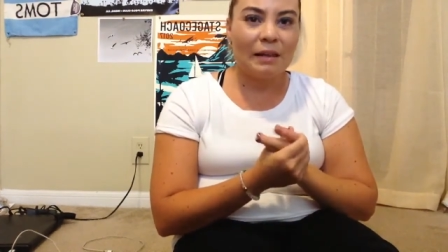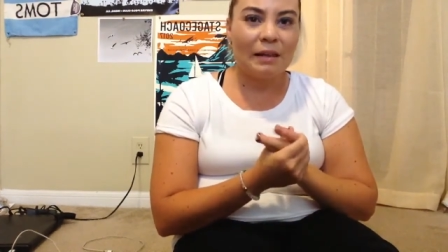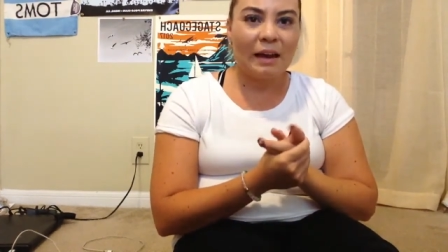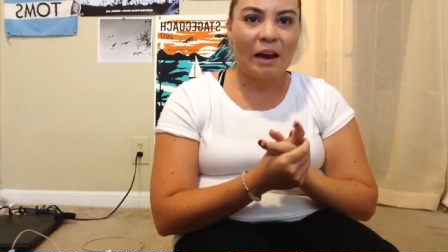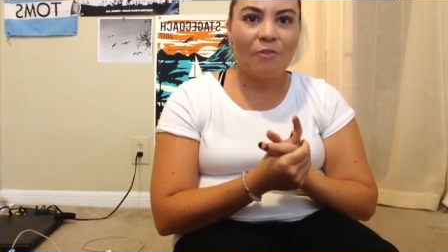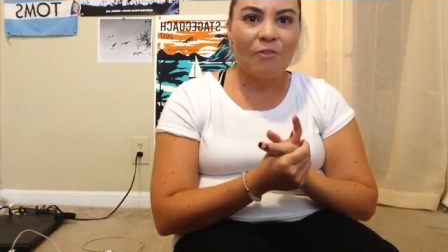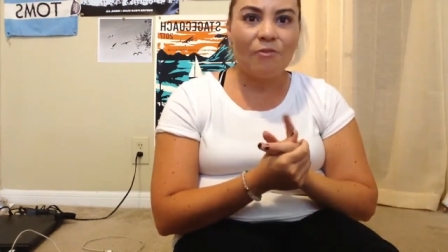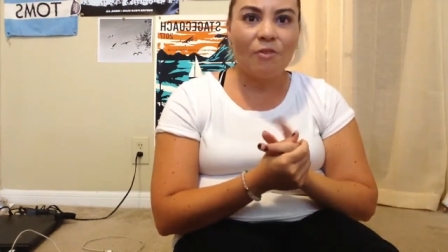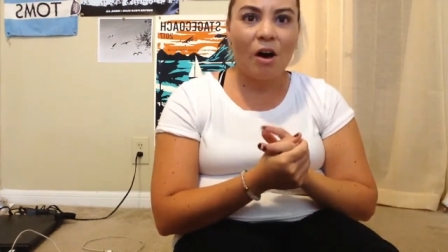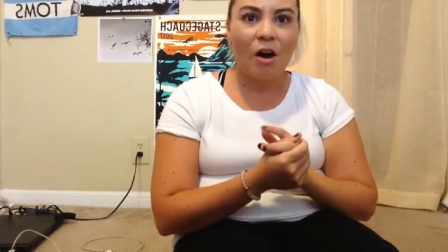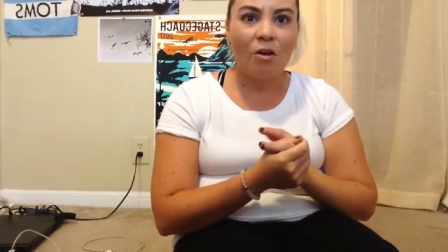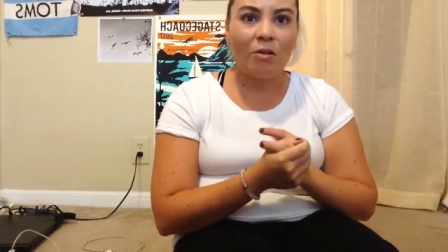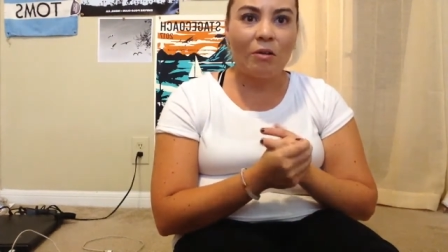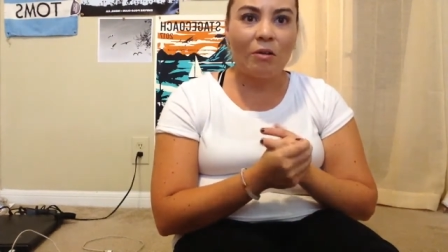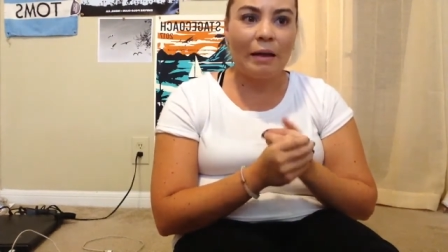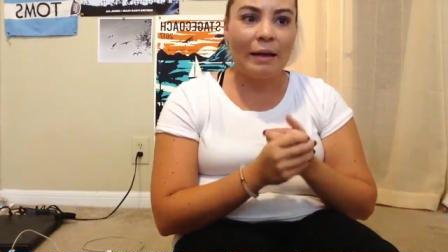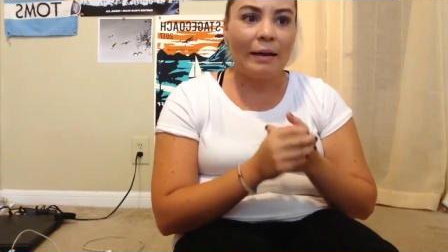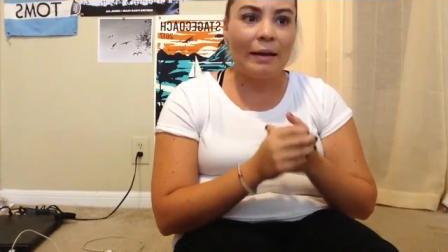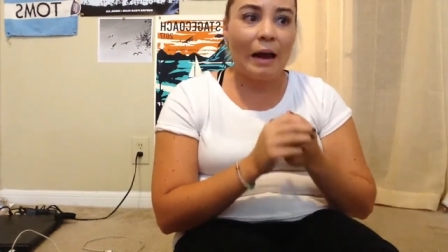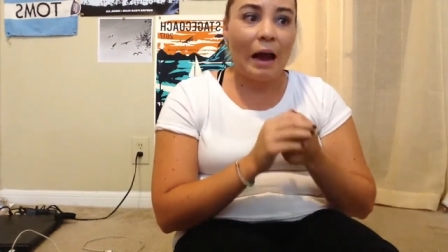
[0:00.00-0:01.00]
Like I felt
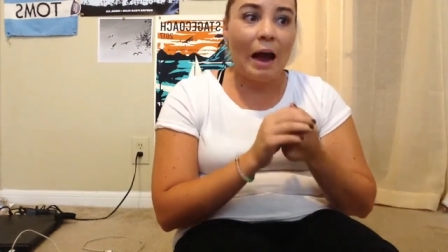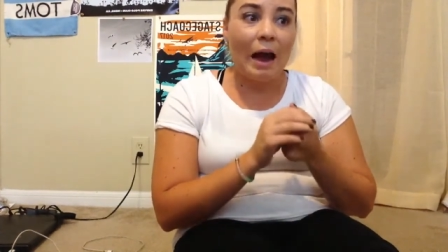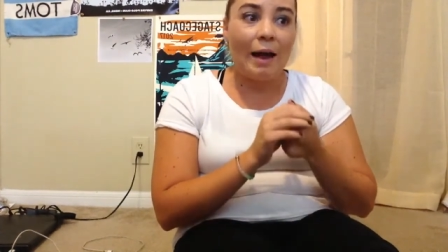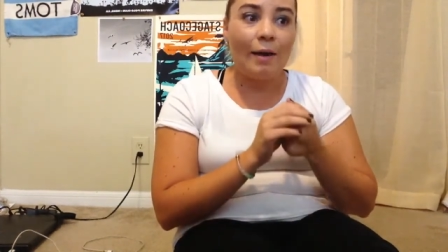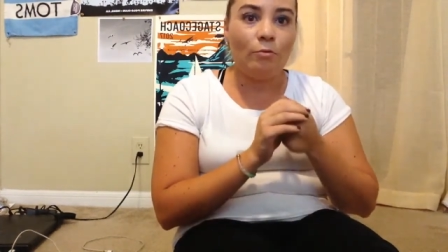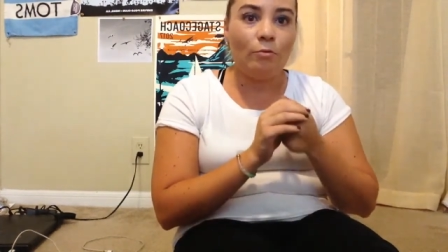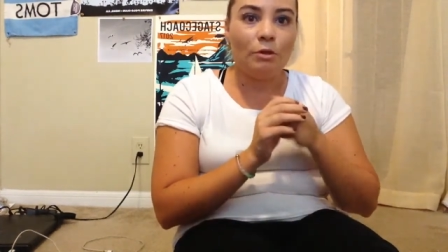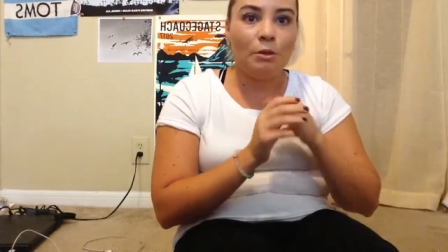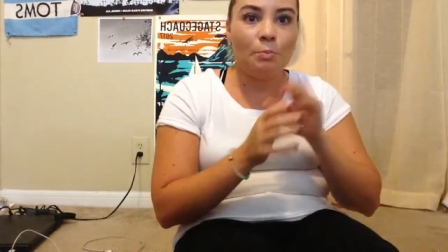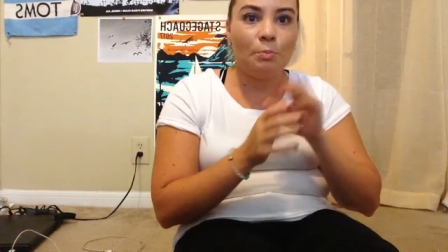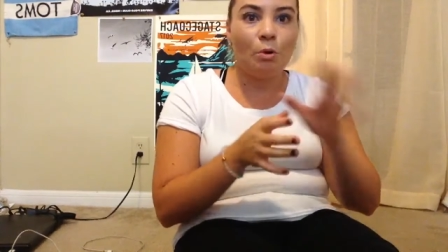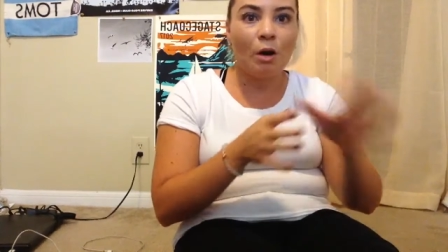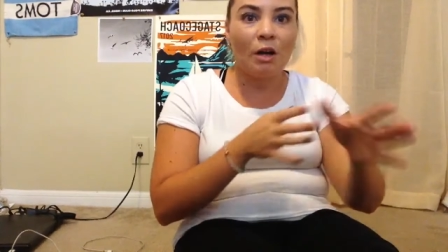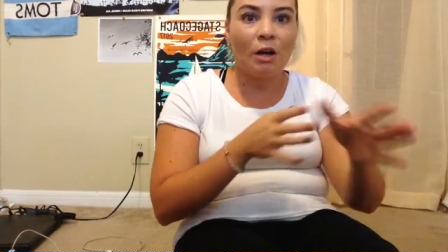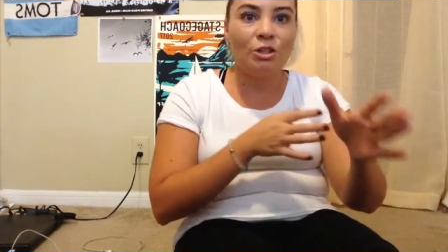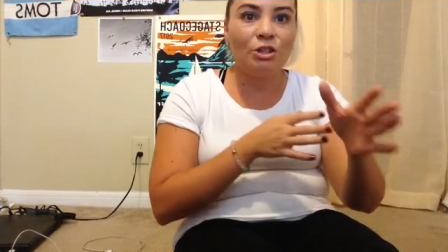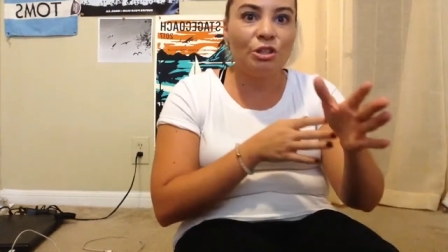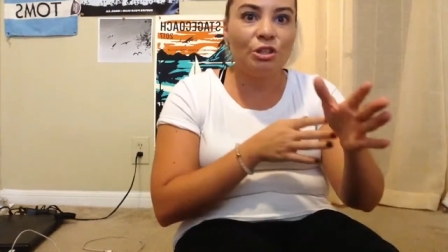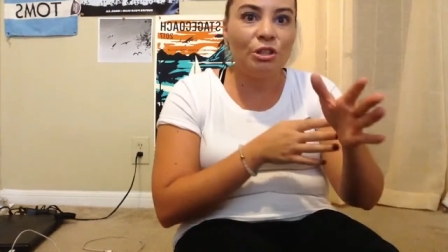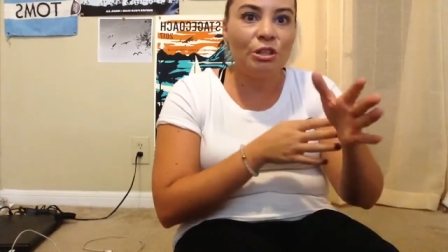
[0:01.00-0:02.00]
like I was
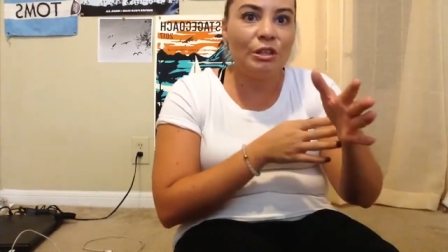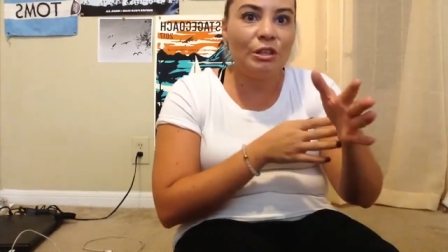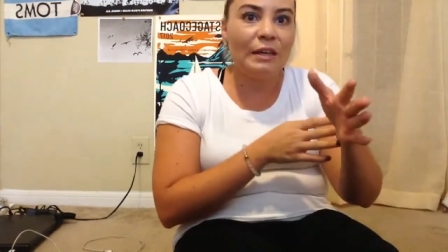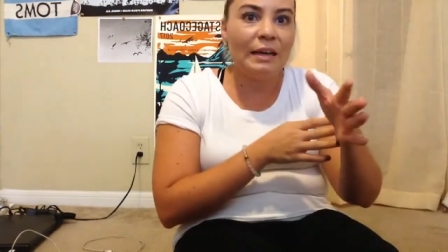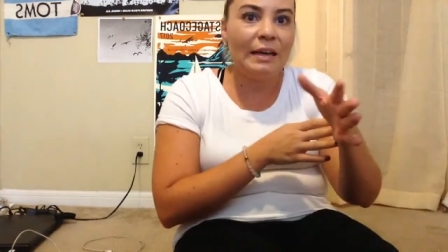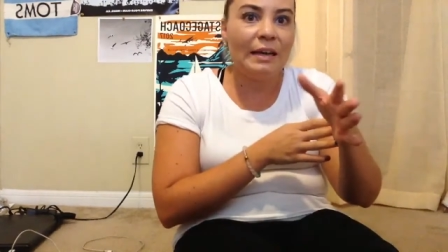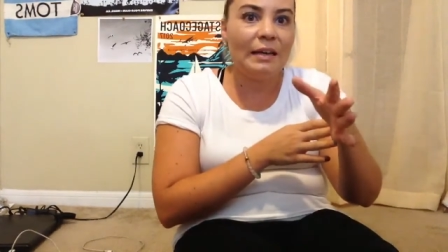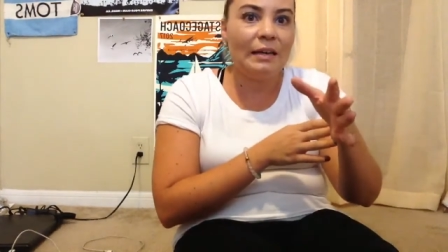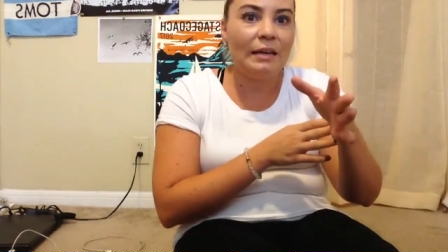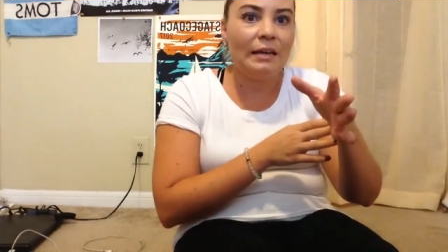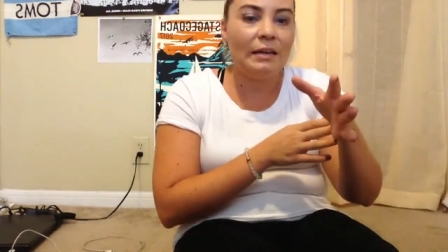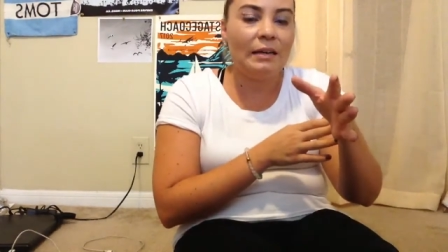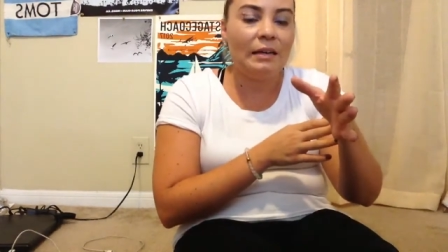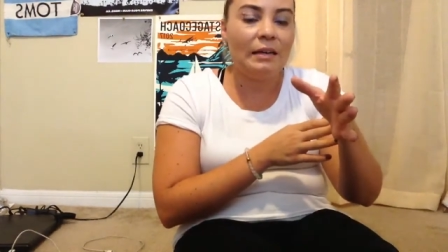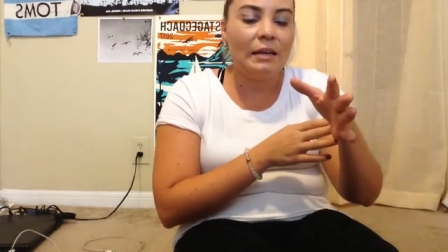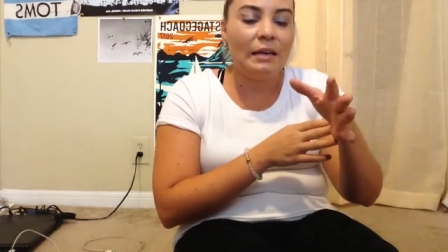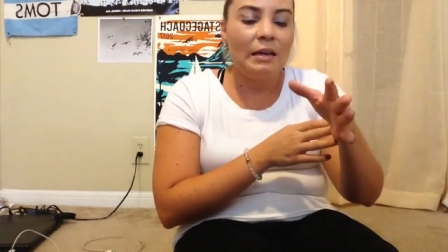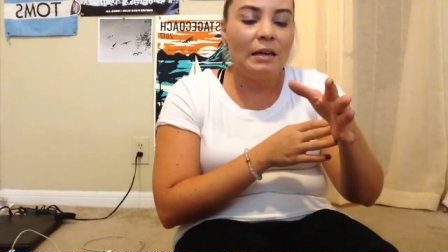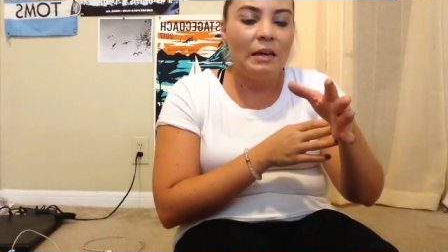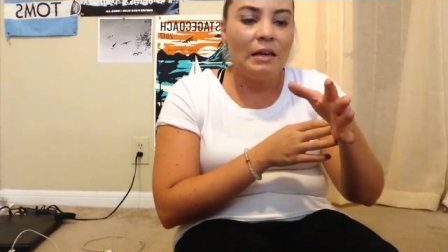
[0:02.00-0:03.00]
pressured and